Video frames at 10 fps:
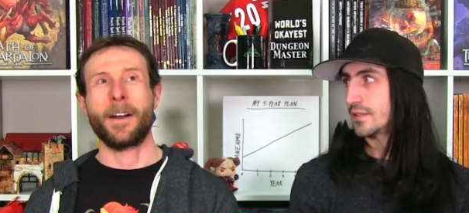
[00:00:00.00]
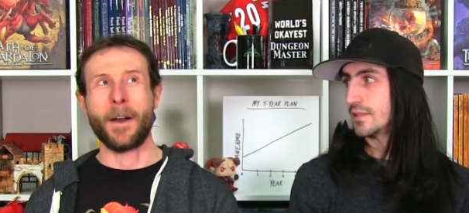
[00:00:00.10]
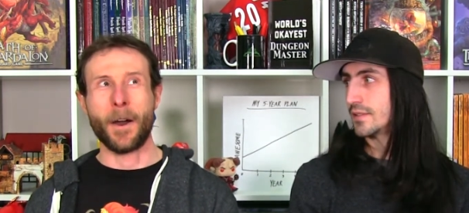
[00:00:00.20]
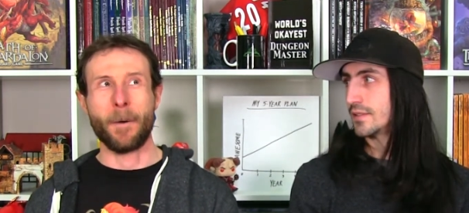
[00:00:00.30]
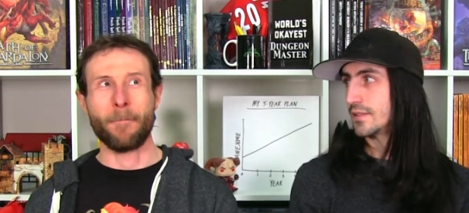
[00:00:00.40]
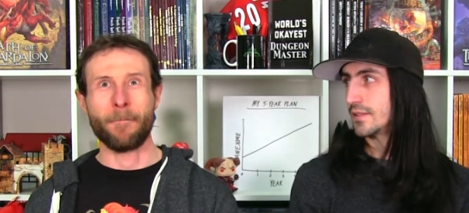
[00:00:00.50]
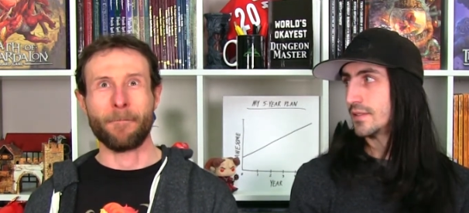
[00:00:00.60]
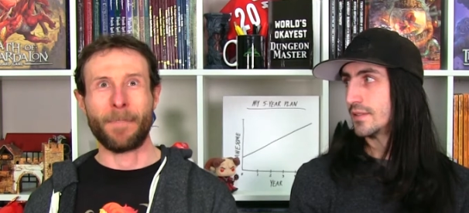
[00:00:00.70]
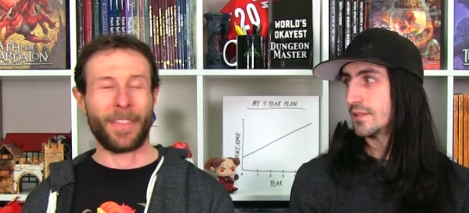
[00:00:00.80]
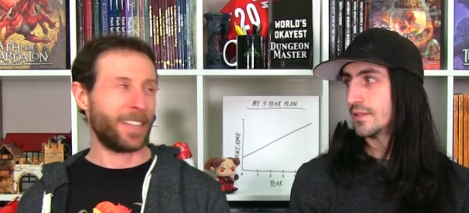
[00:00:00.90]
Speaker 1: um,
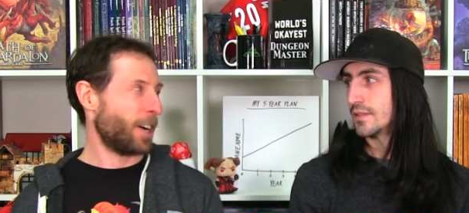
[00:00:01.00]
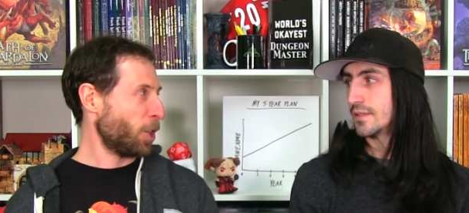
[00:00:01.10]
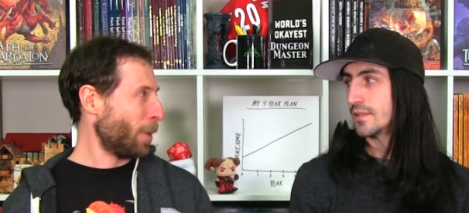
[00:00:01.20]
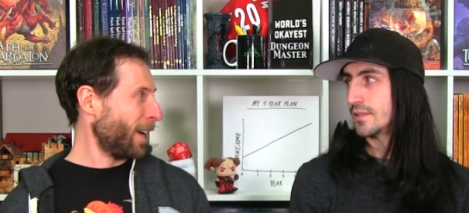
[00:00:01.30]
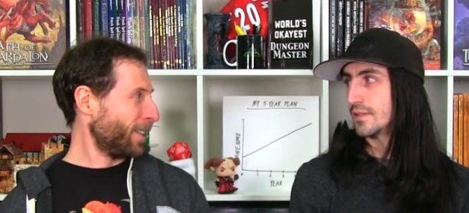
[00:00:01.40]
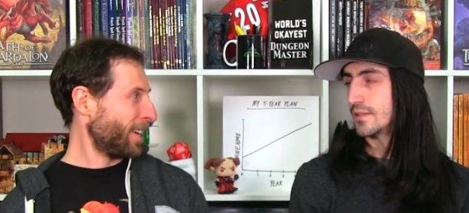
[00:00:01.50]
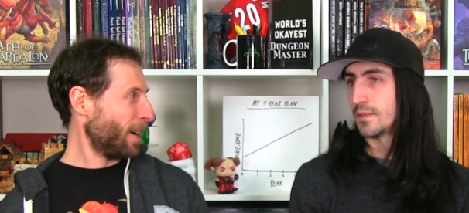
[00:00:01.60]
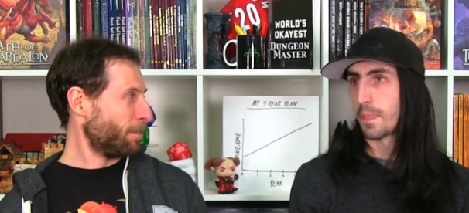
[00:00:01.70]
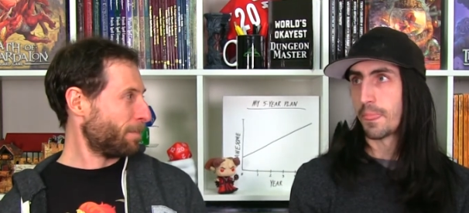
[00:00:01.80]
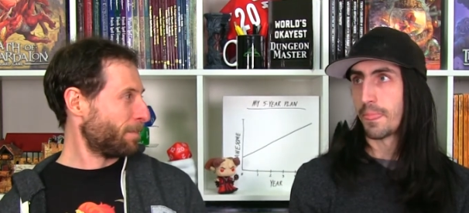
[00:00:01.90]
and that's how you ended
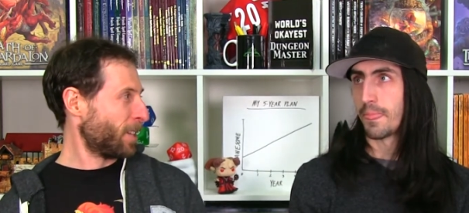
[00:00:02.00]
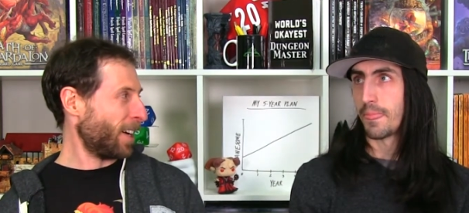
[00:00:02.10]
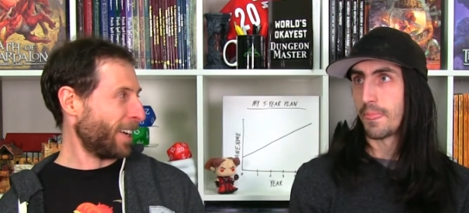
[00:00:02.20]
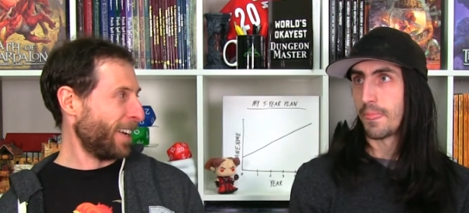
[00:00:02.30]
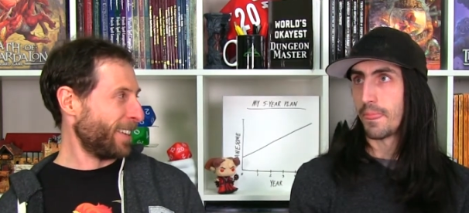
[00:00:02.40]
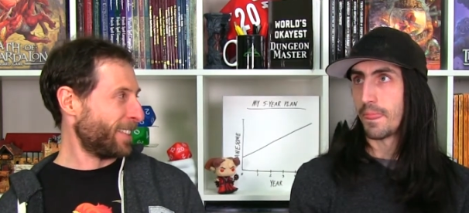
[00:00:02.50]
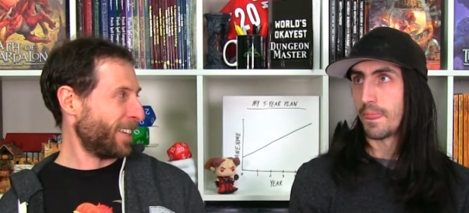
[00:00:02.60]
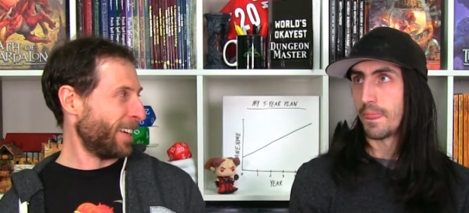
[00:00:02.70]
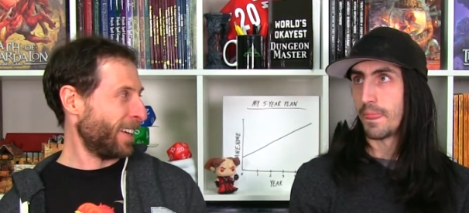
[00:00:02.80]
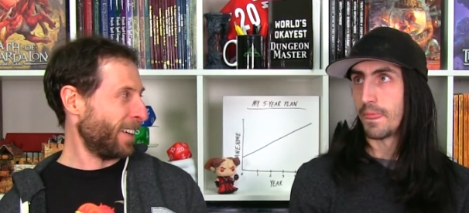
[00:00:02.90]
up talking
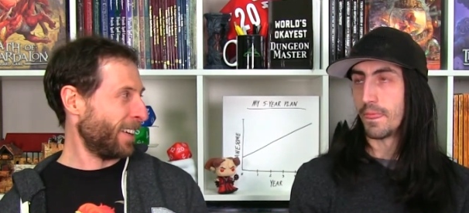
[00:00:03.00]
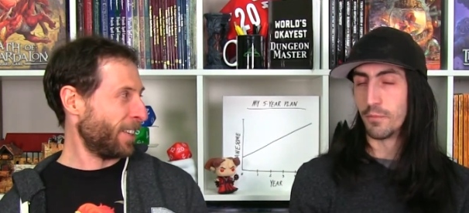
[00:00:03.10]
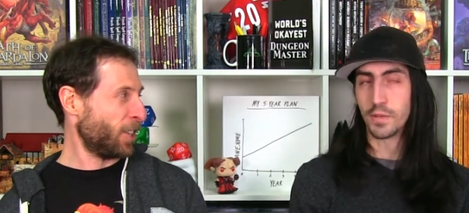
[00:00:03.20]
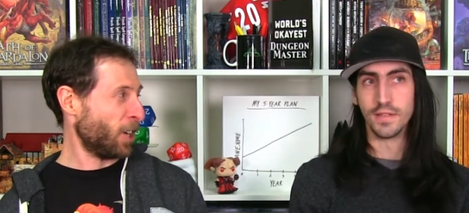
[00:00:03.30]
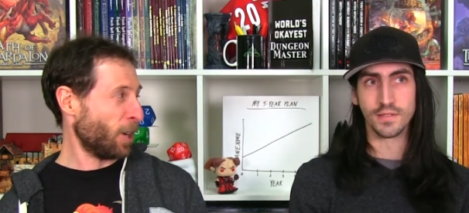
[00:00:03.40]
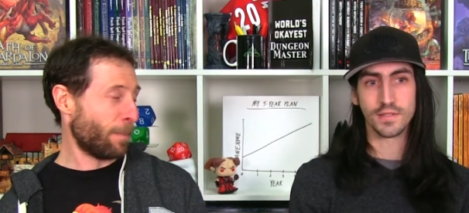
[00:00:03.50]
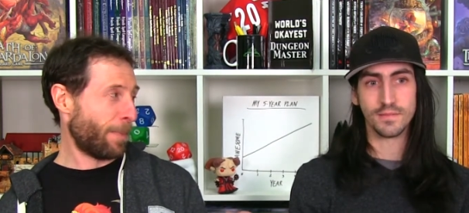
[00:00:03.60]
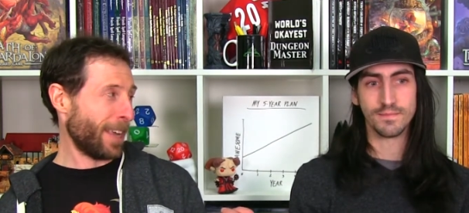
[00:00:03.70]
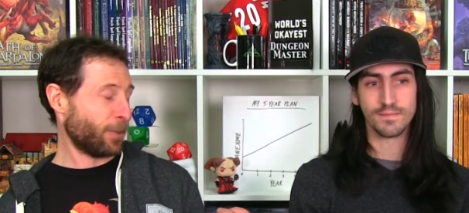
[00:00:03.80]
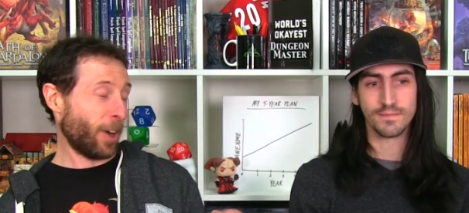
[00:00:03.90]
to Pumpkins. your
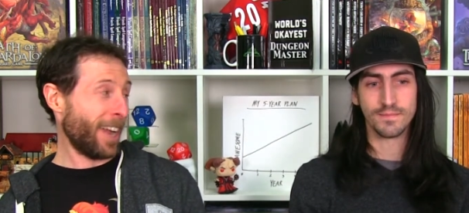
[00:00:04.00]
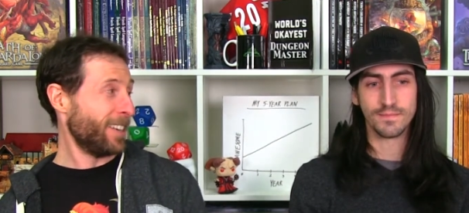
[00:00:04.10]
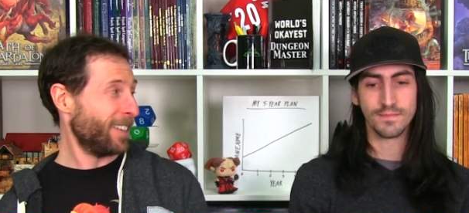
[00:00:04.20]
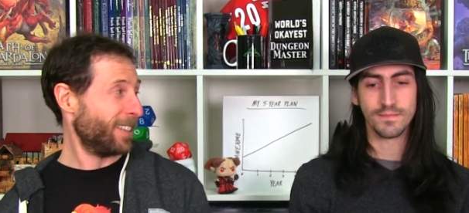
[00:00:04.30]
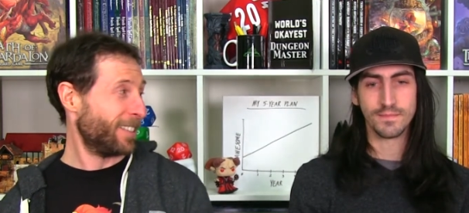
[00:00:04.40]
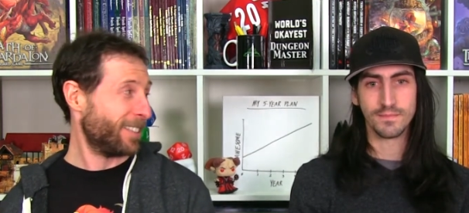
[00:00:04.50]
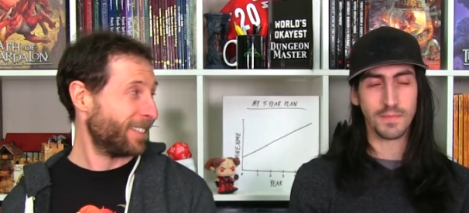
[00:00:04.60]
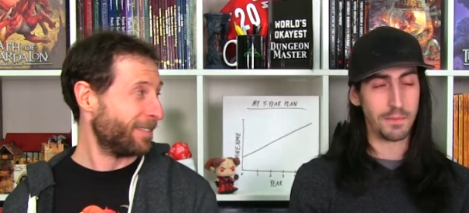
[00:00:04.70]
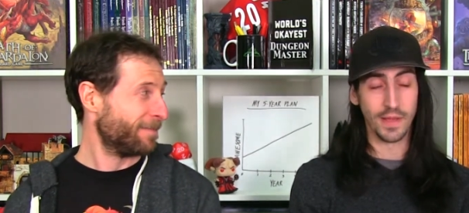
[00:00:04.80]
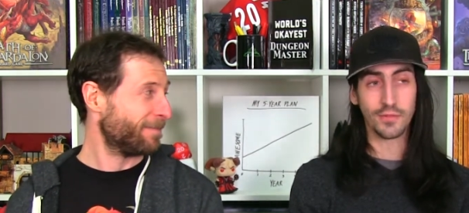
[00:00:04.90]
best friend.
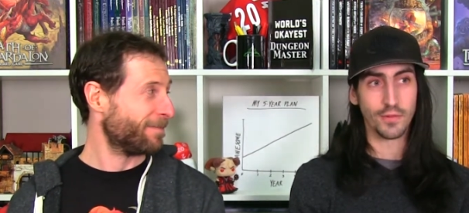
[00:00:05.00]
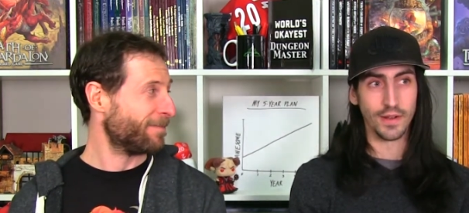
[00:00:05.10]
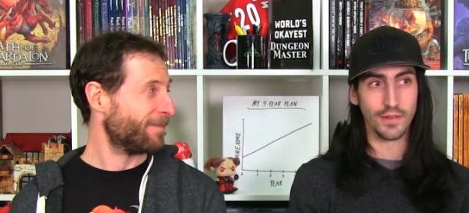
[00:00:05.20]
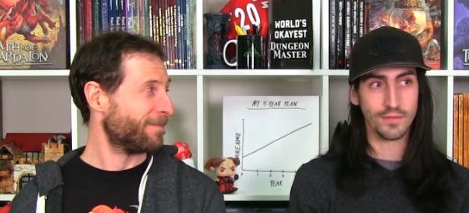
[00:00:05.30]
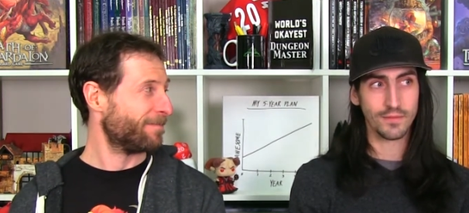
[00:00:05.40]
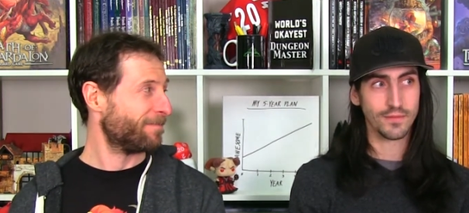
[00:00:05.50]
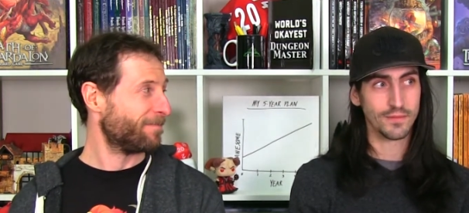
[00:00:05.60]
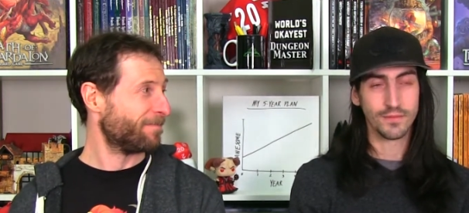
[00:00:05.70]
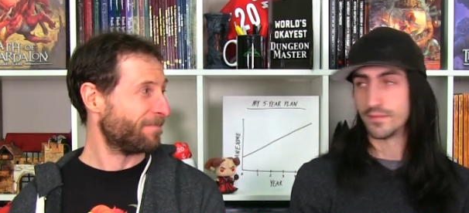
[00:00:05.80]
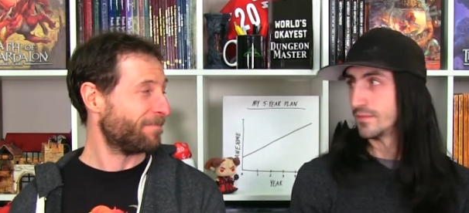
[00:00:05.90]
My best friend.
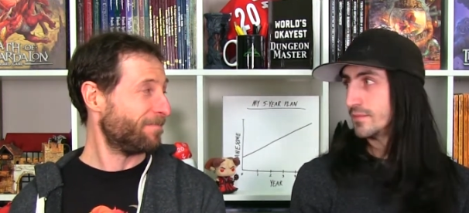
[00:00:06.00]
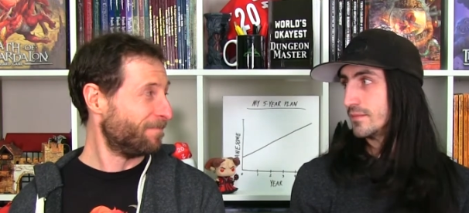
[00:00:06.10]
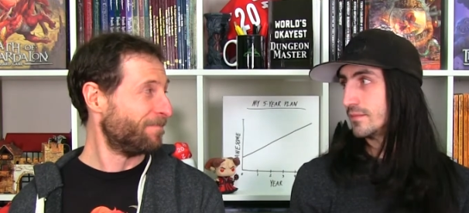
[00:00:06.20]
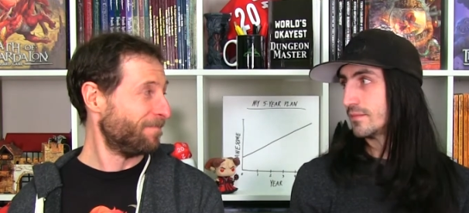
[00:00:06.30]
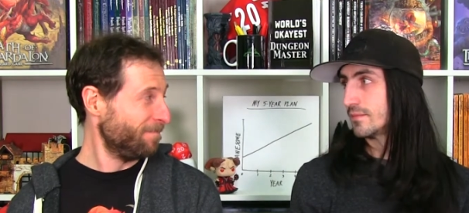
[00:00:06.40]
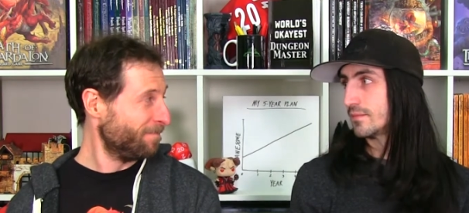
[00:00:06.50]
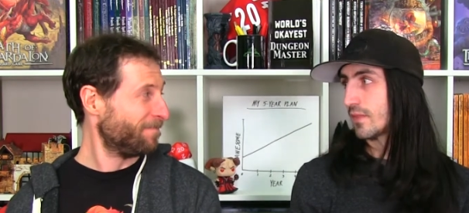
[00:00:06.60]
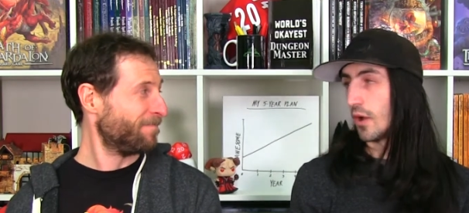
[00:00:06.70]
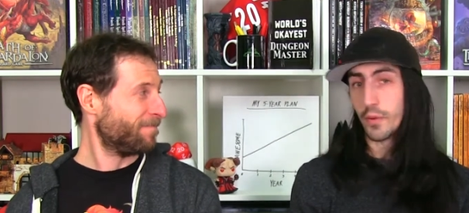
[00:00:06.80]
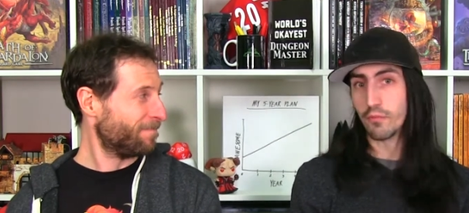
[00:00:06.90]
Mm-hmm.
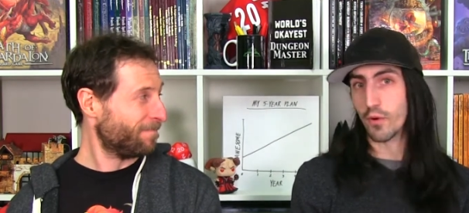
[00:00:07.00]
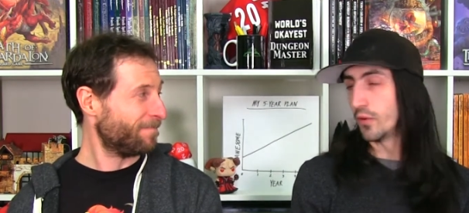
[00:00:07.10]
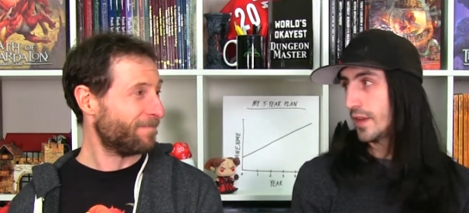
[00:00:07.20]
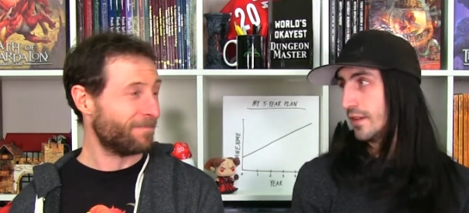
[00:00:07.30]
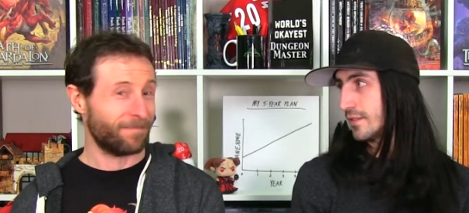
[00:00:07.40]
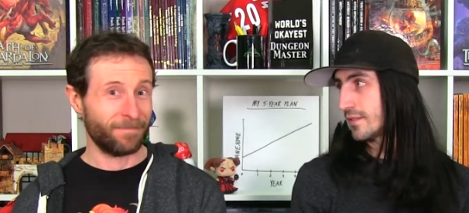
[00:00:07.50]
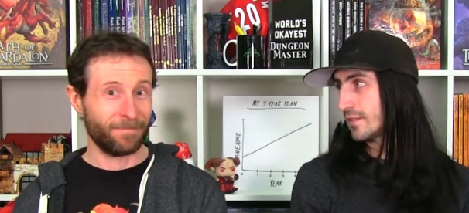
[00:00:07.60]
Are we
Speaker 2: rolling?